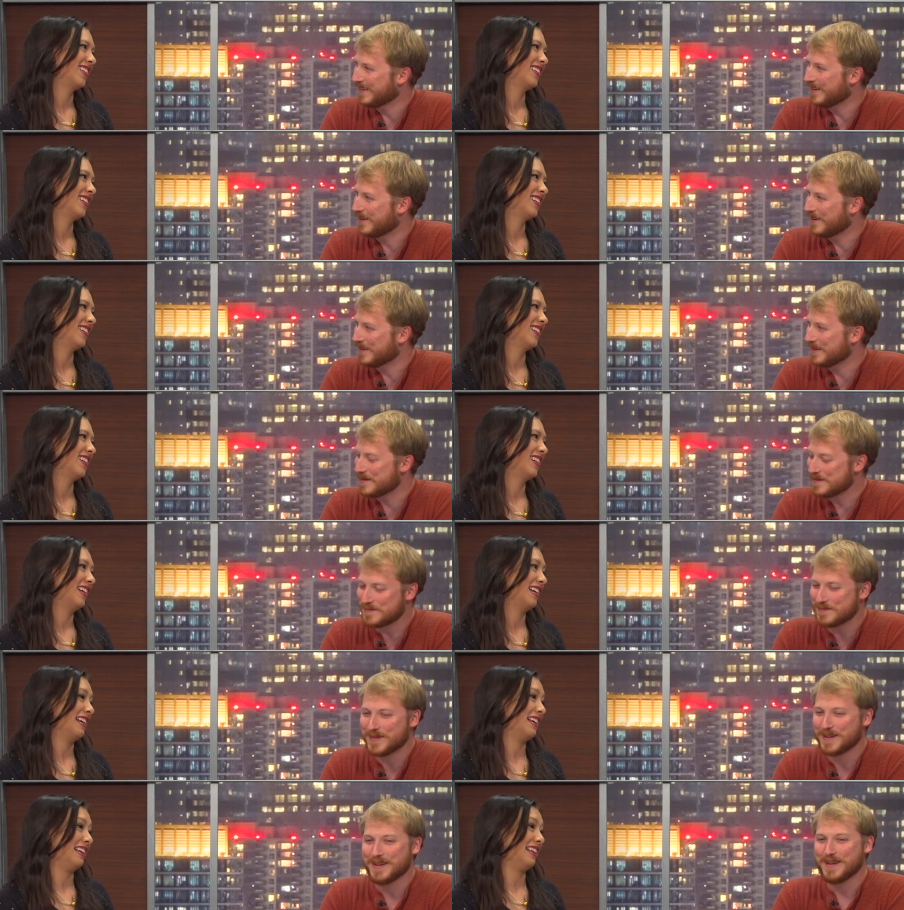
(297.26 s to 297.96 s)
Speaker 1: all
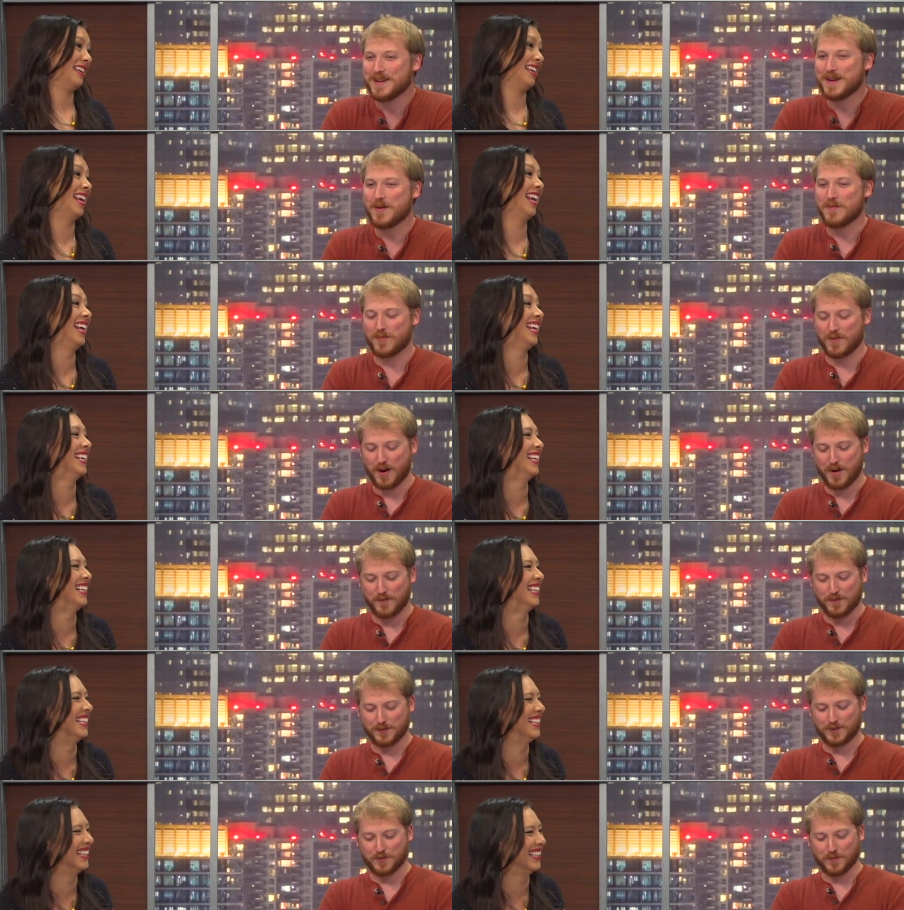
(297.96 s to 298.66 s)
the
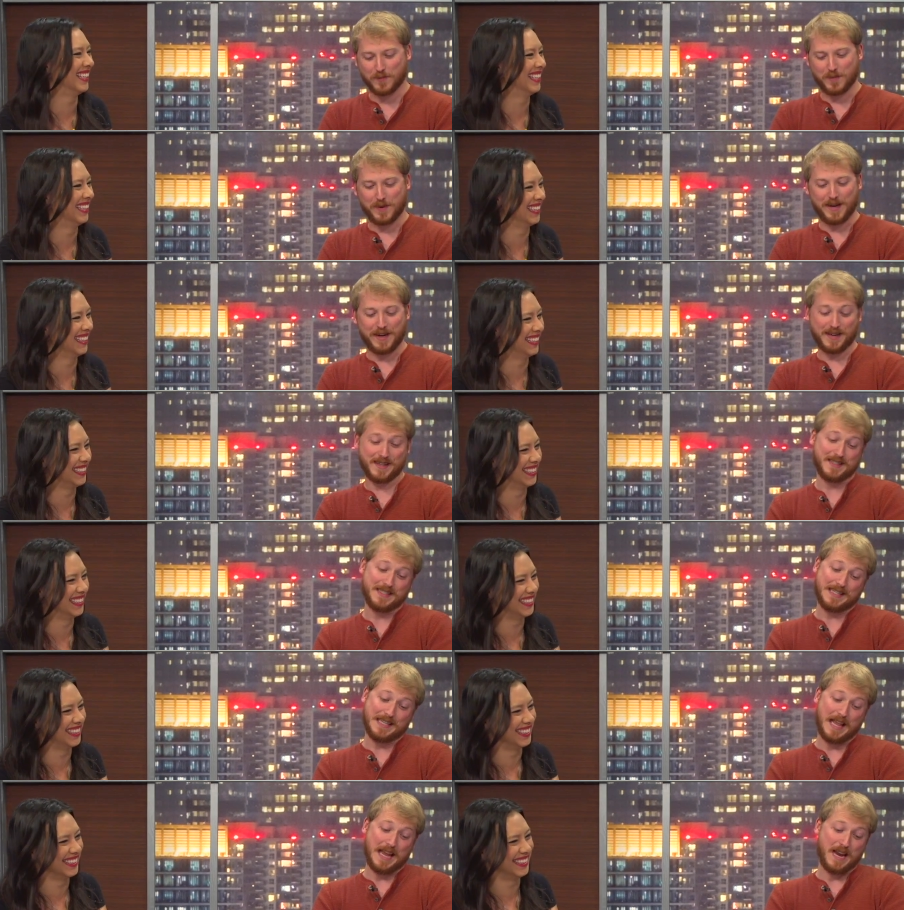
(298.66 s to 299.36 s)
profits from being
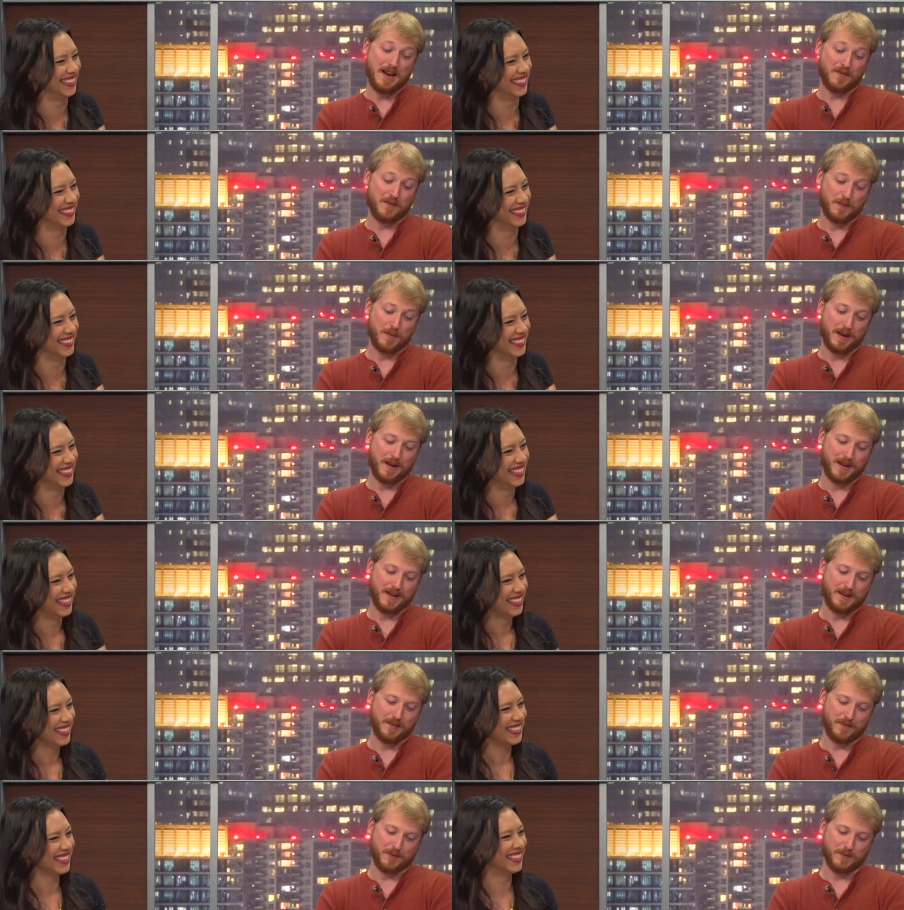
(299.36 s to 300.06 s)
enslaved
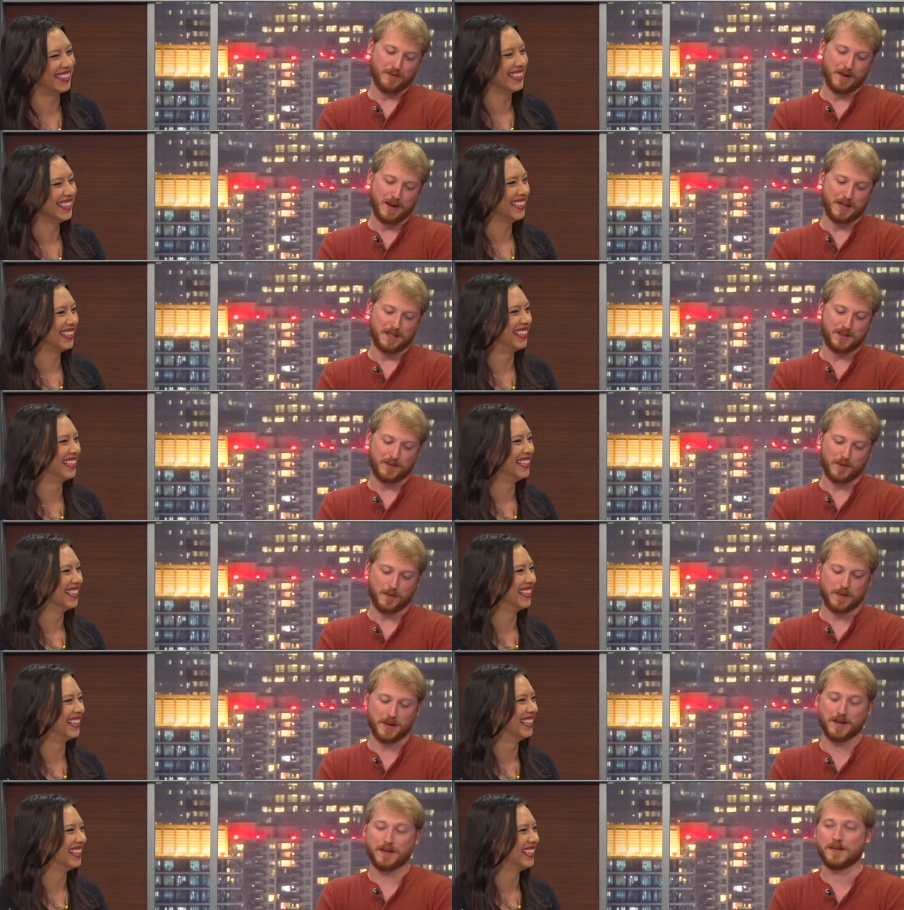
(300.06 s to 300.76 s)
by a different race
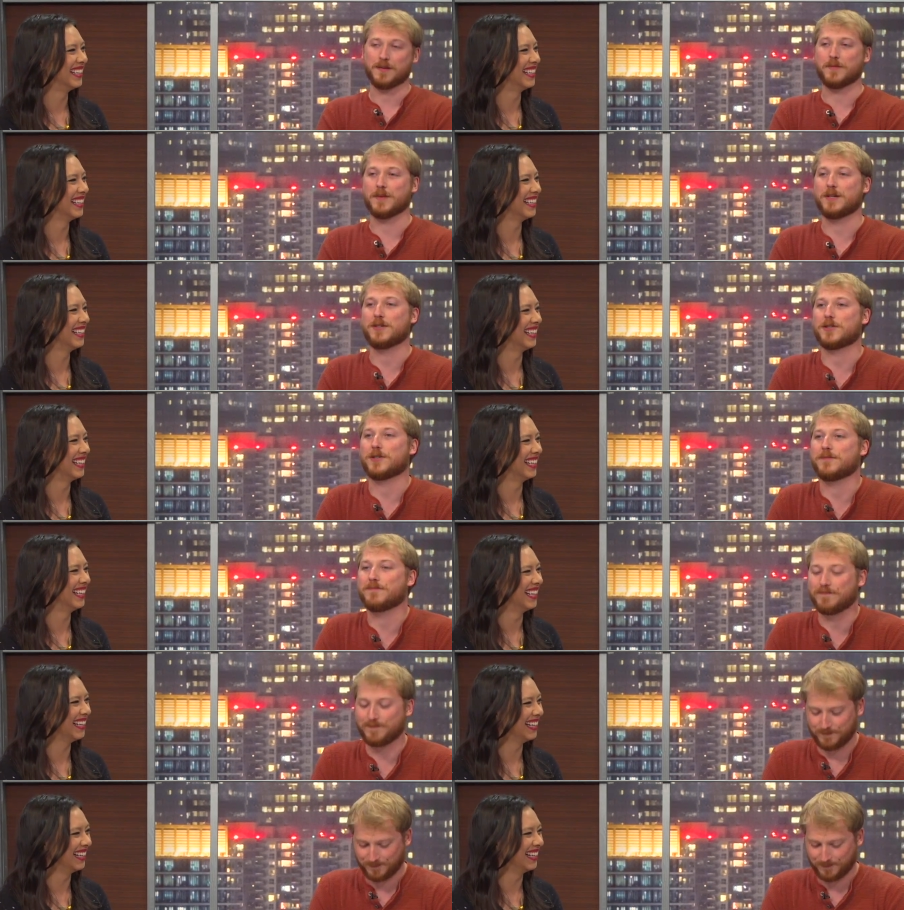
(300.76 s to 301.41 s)
from another dimension.